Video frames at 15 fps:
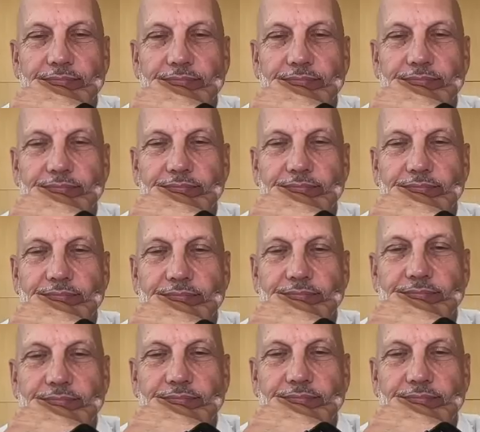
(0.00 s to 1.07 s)

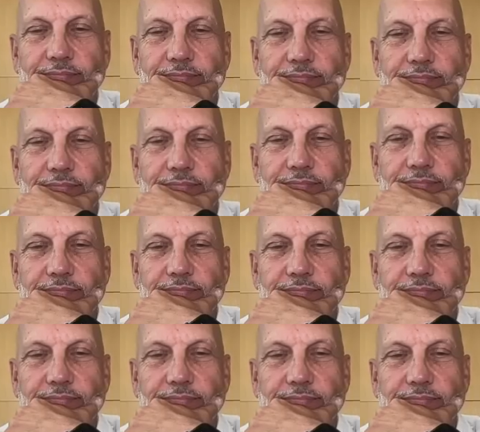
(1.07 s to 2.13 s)

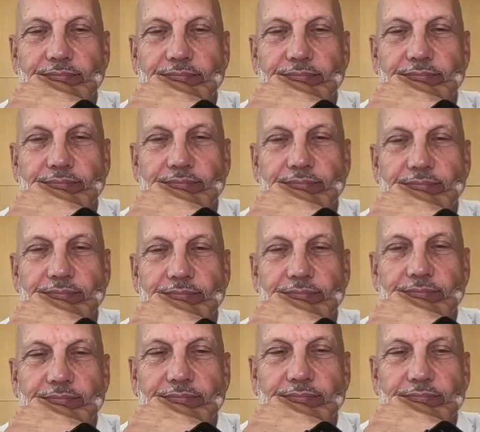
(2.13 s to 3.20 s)

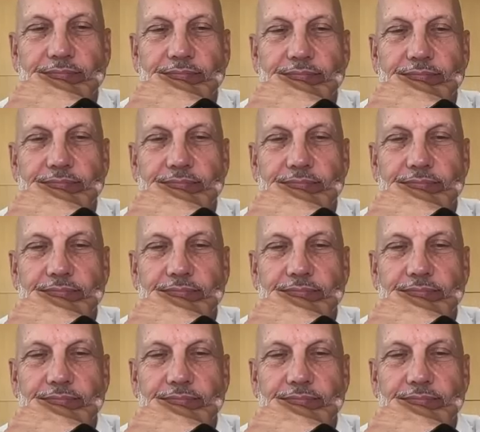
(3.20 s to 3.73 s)
[no speech]